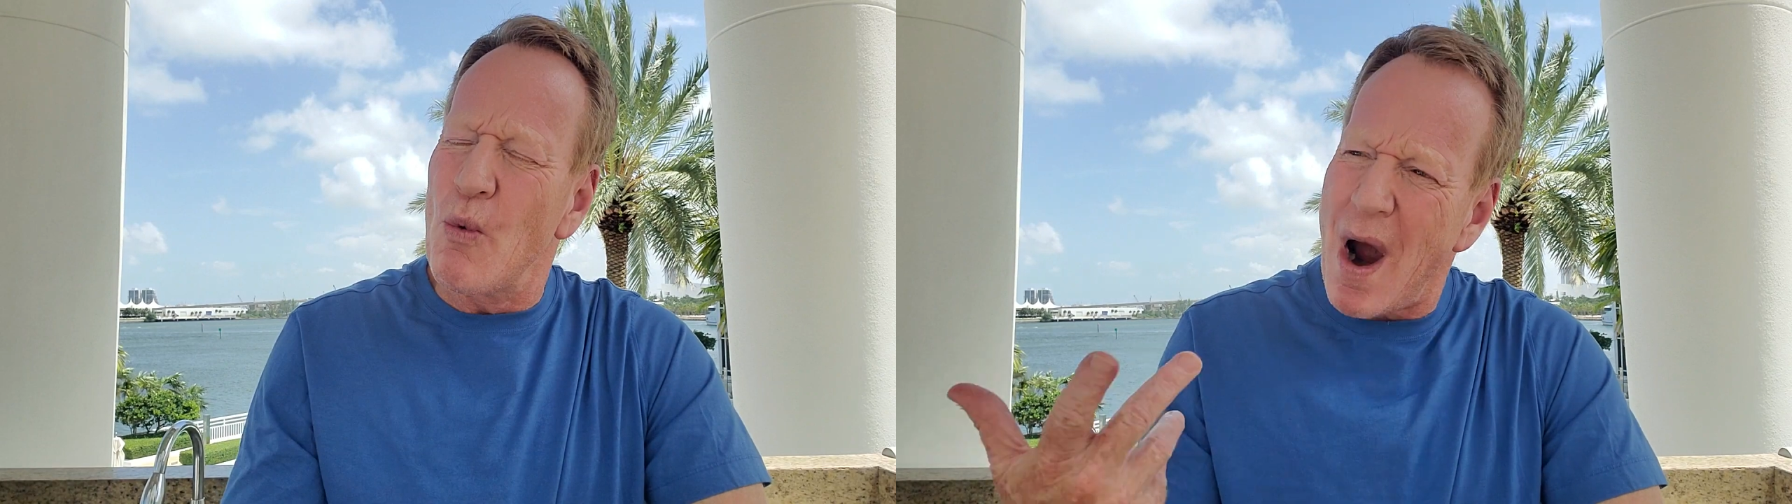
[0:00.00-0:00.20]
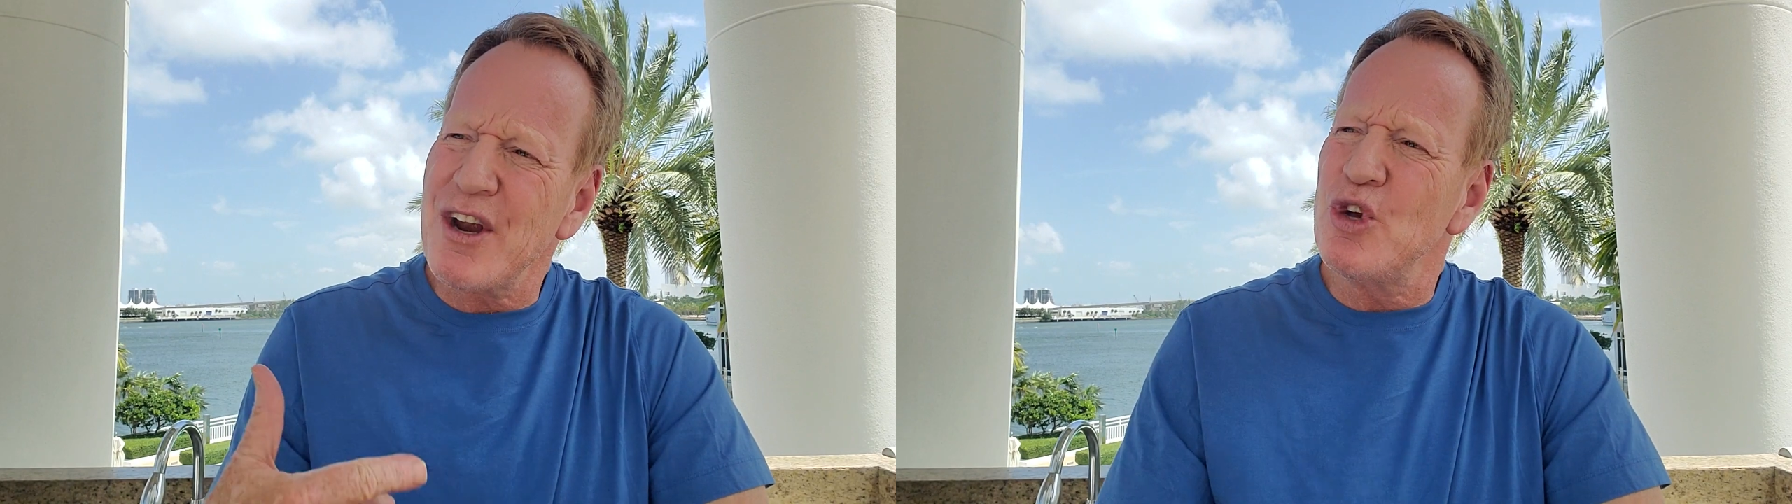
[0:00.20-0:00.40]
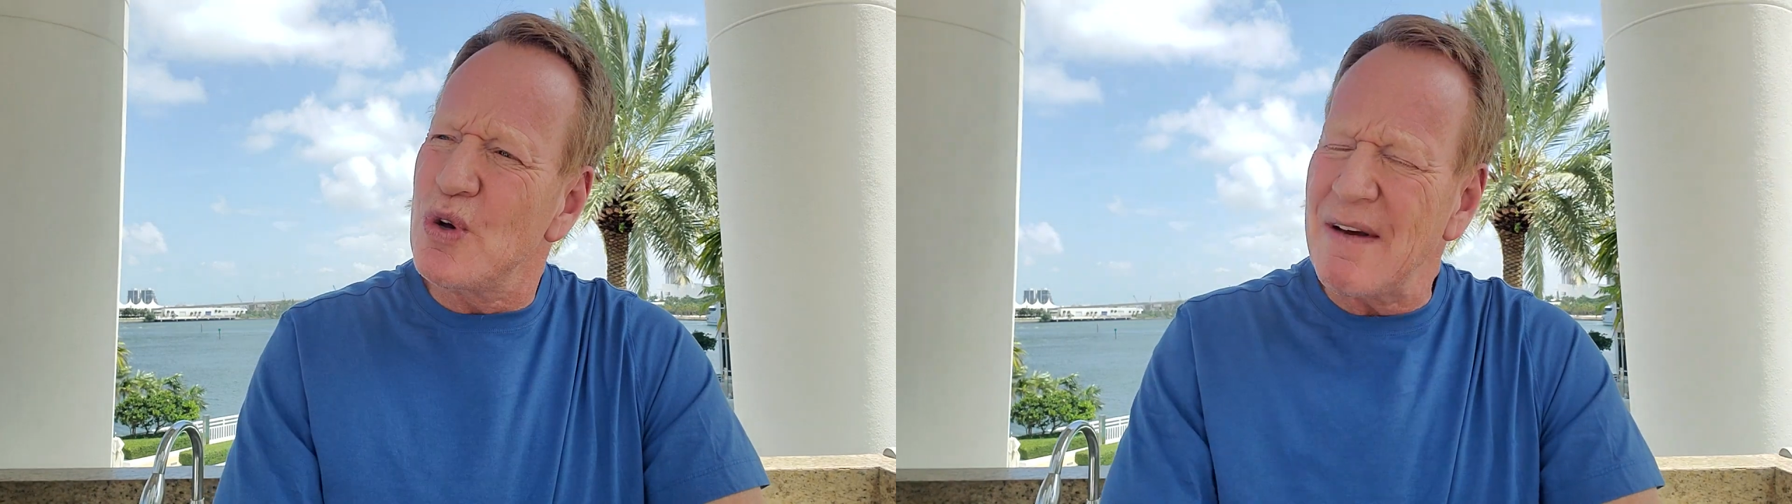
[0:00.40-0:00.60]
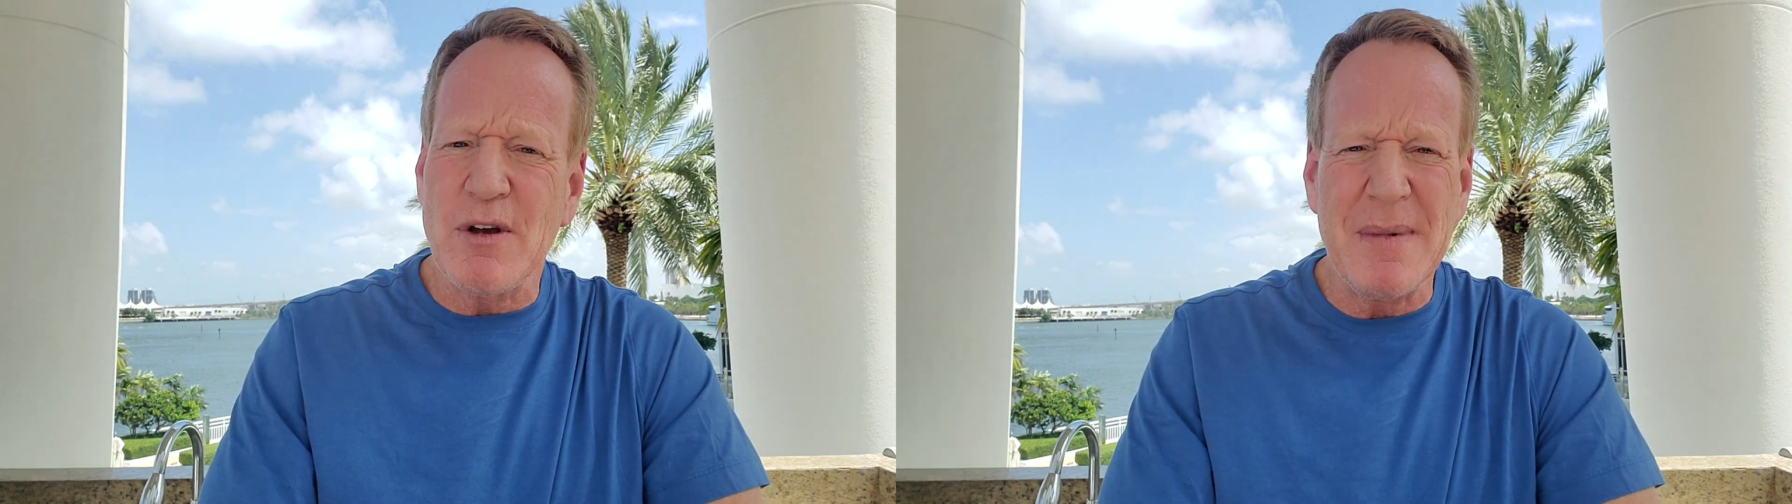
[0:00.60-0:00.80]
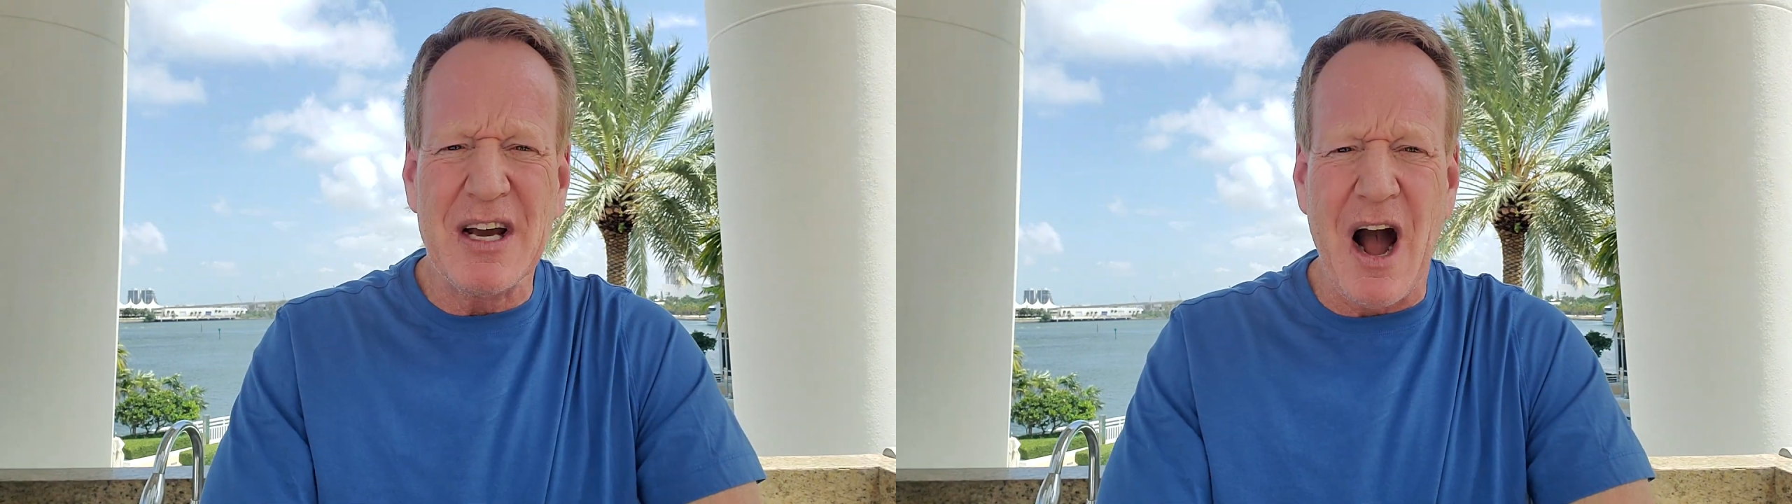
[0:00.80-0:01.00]
Why are you
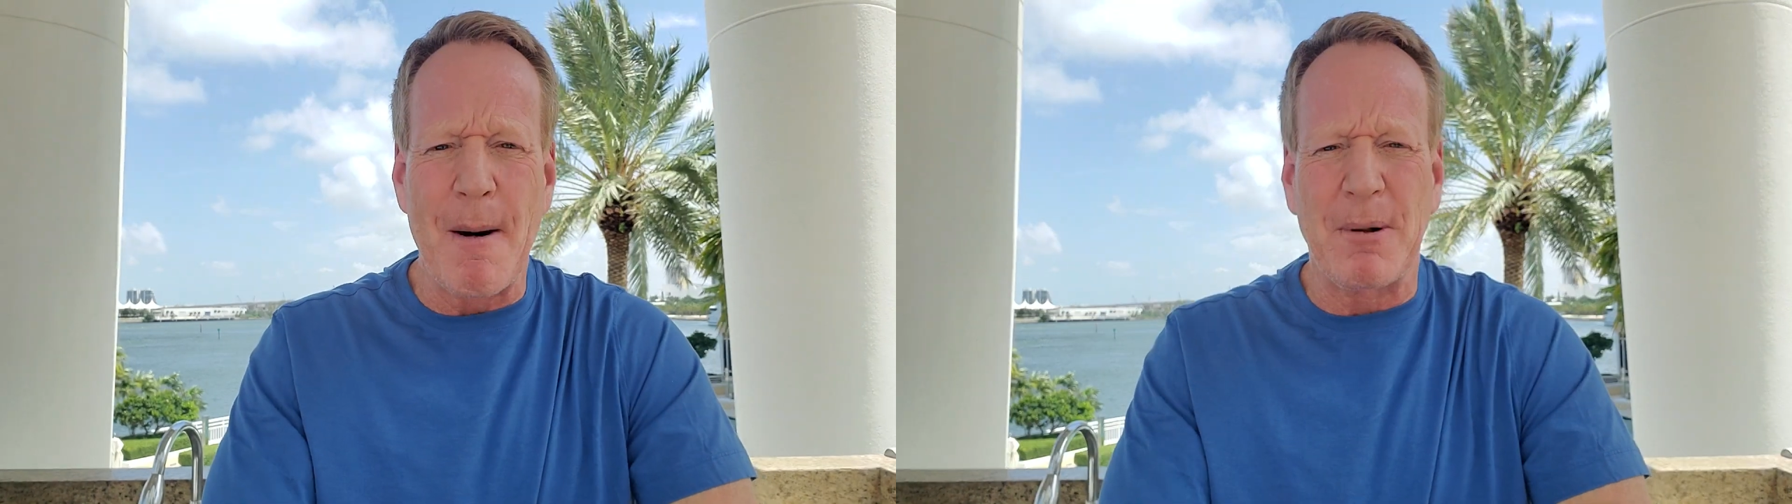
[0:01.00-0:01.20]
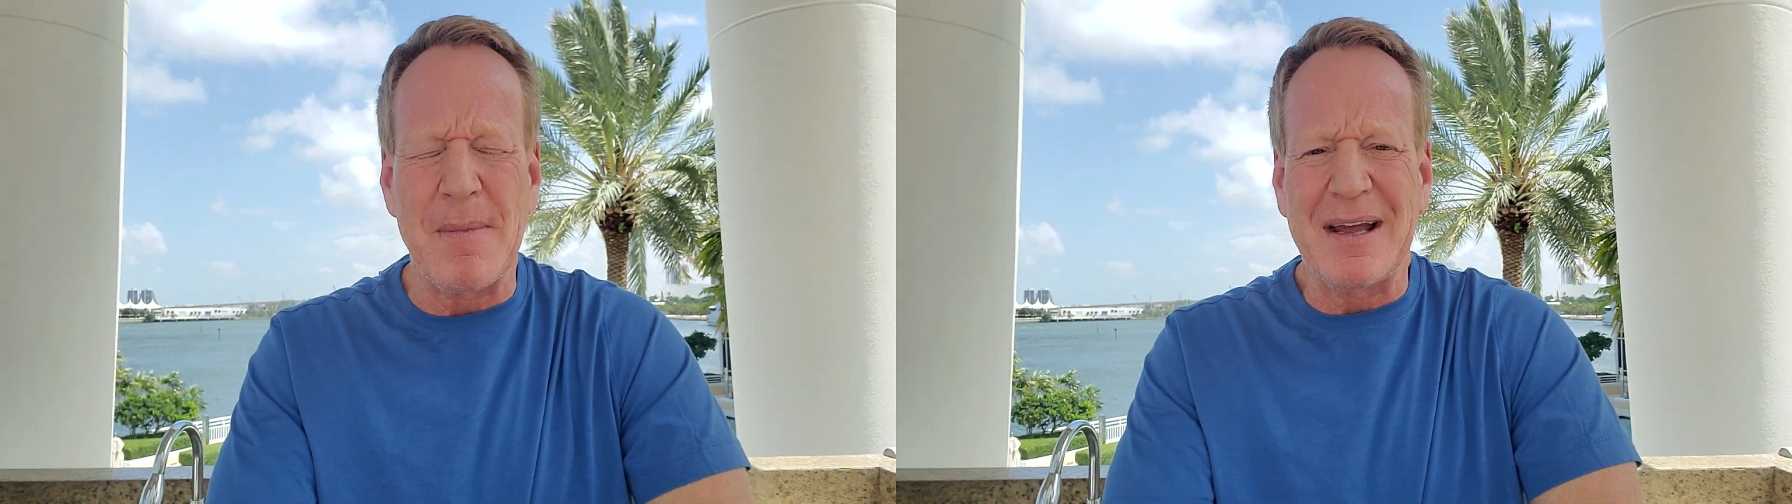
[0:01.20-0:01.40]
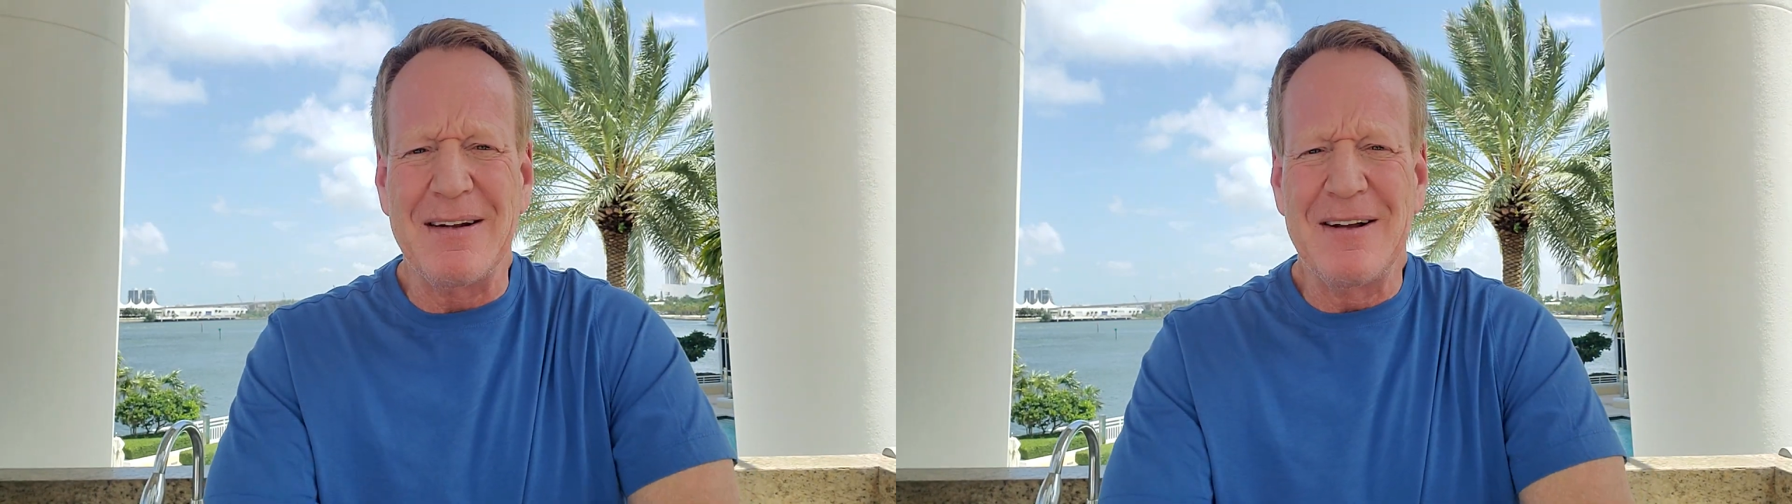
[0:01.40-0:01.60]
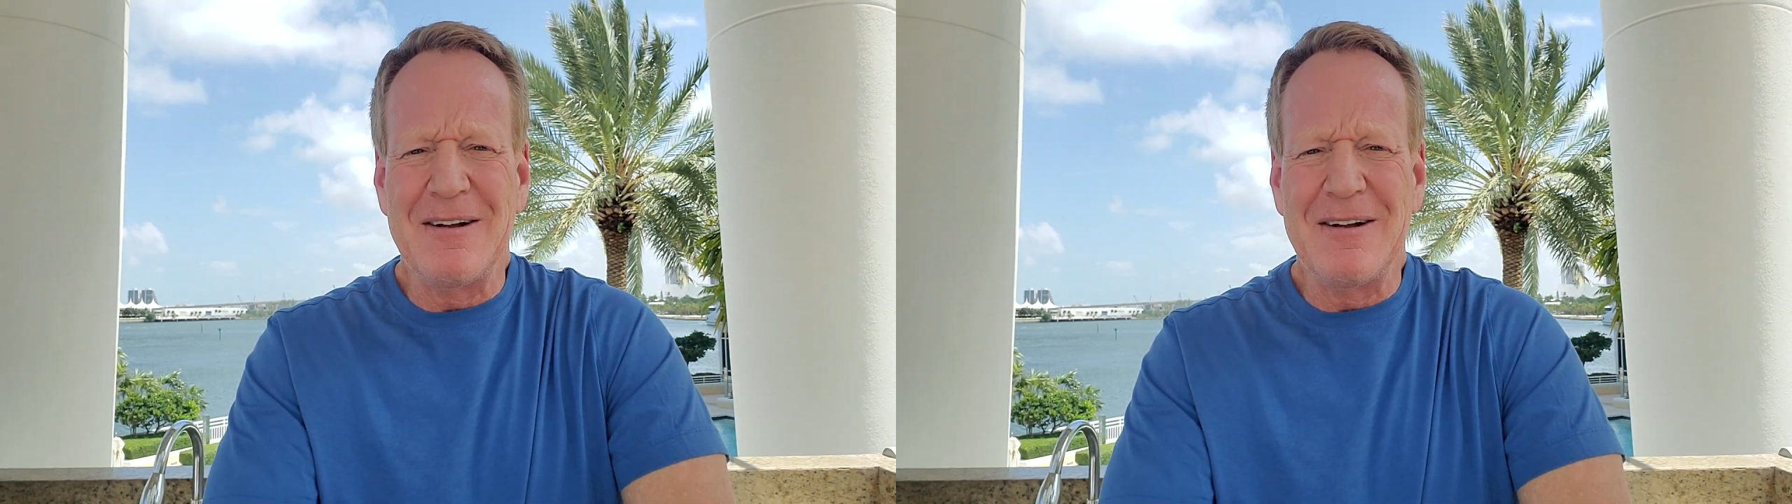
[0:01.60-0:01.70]
giving me a compliment?